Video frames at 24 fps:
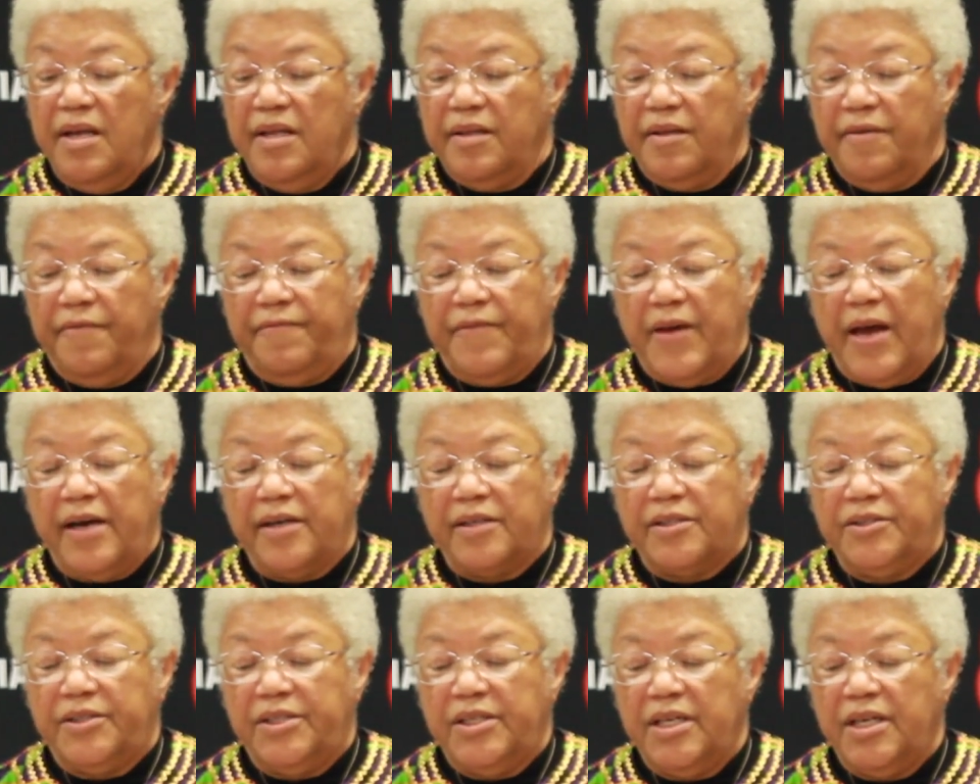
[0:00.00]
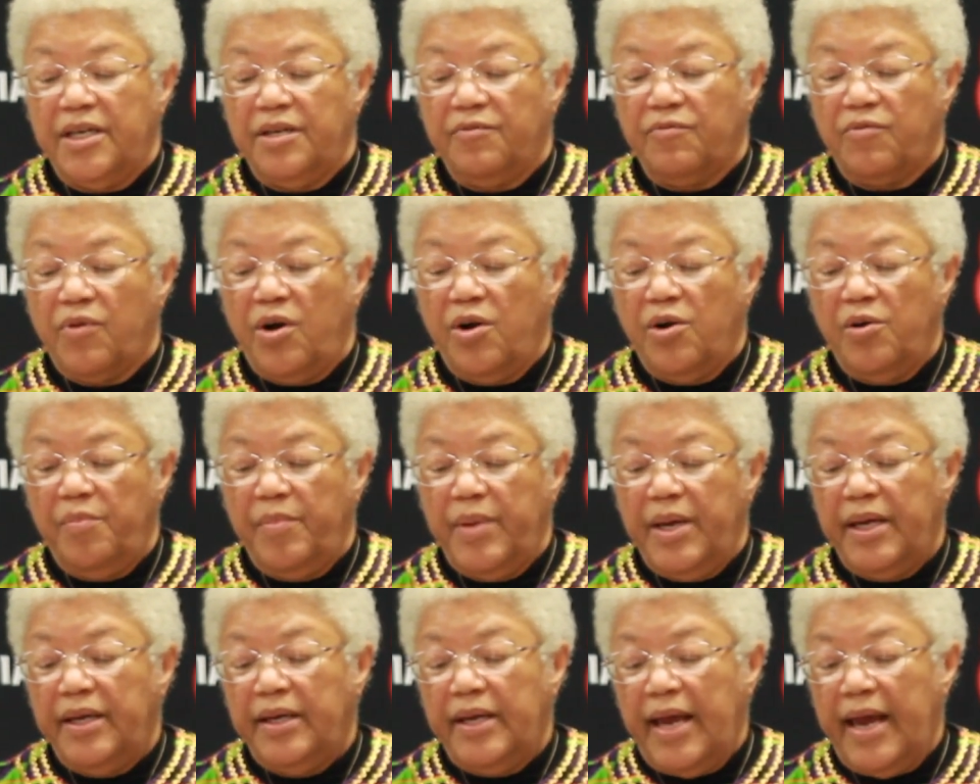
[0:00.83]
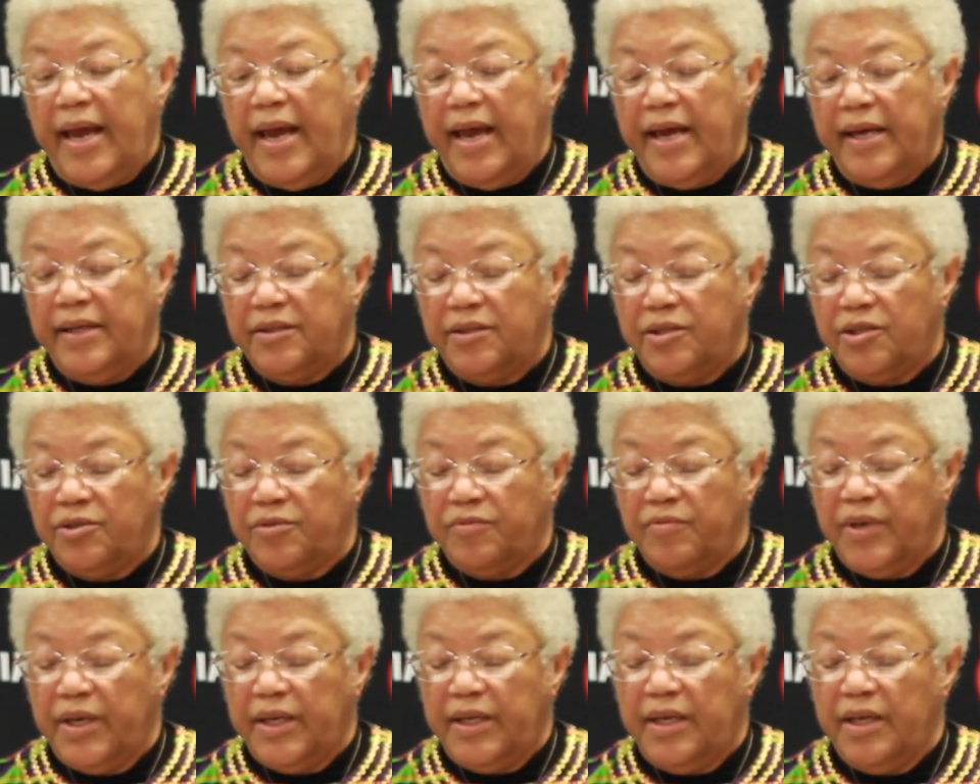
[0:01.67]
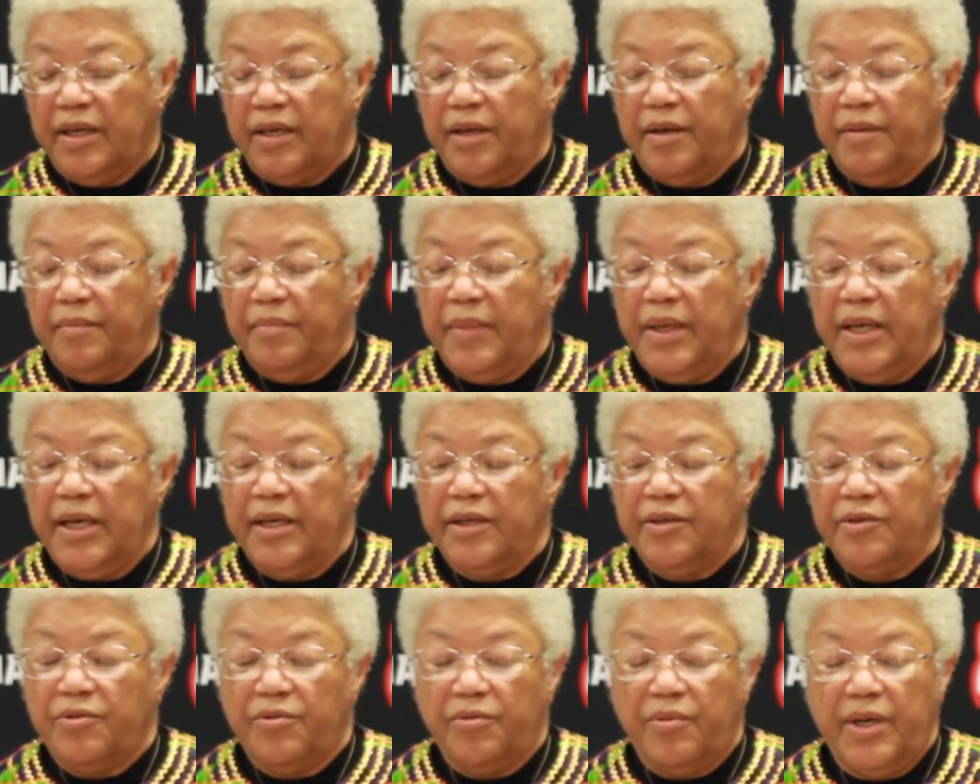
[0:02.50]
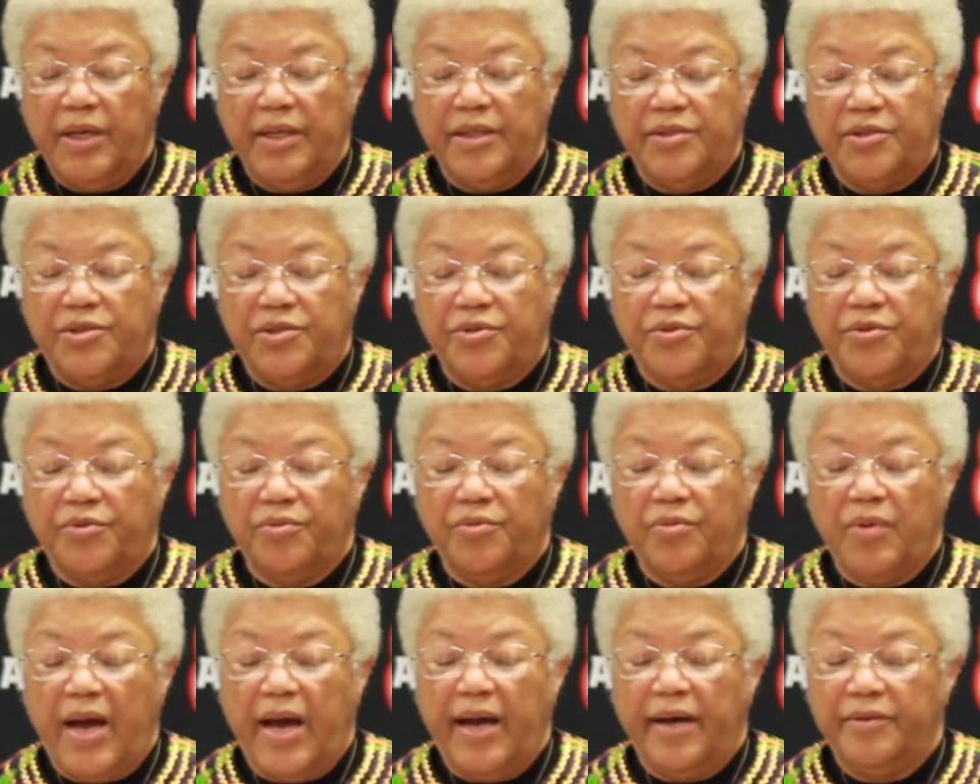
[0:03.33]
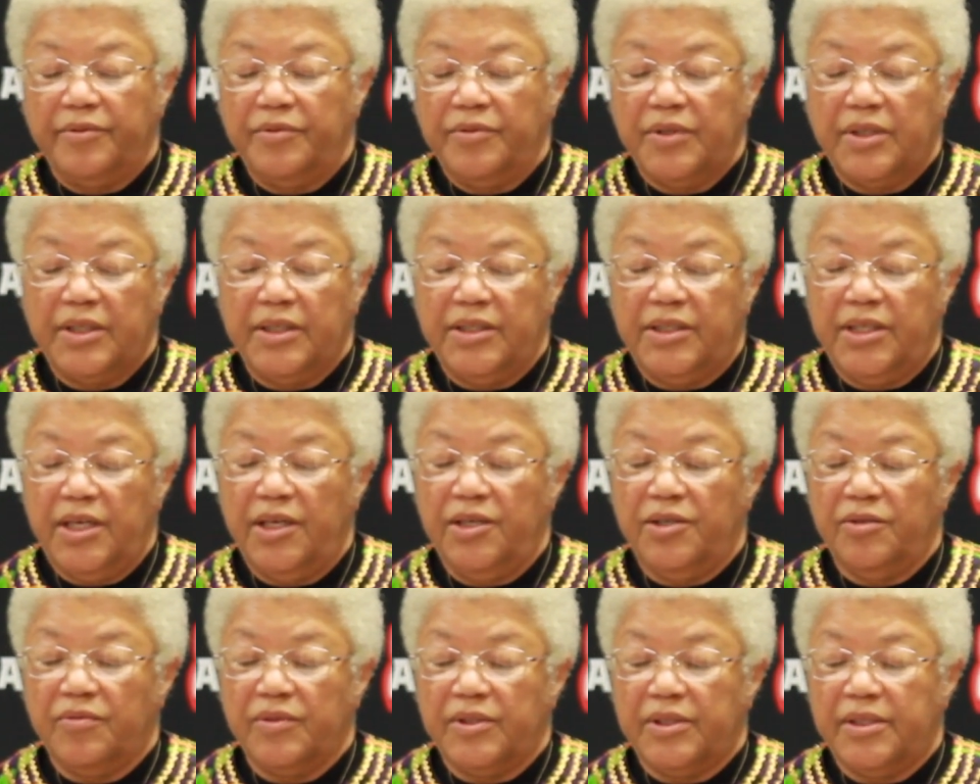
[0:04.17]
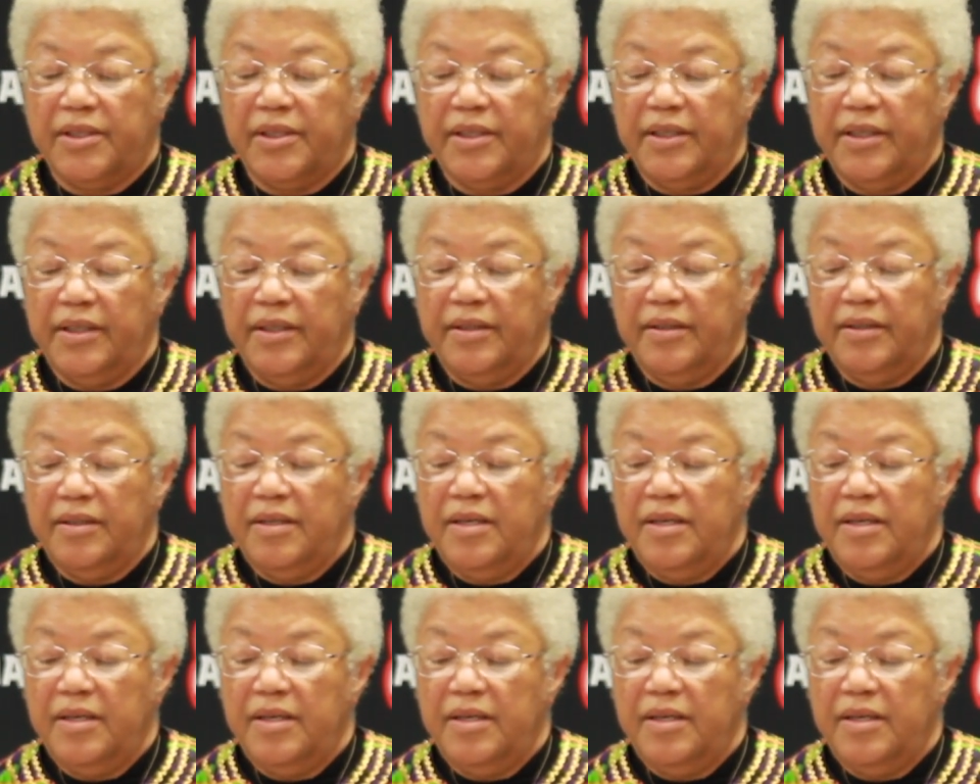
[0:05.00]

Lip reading: The faculty enrollment and curriculum increased throughout continuously.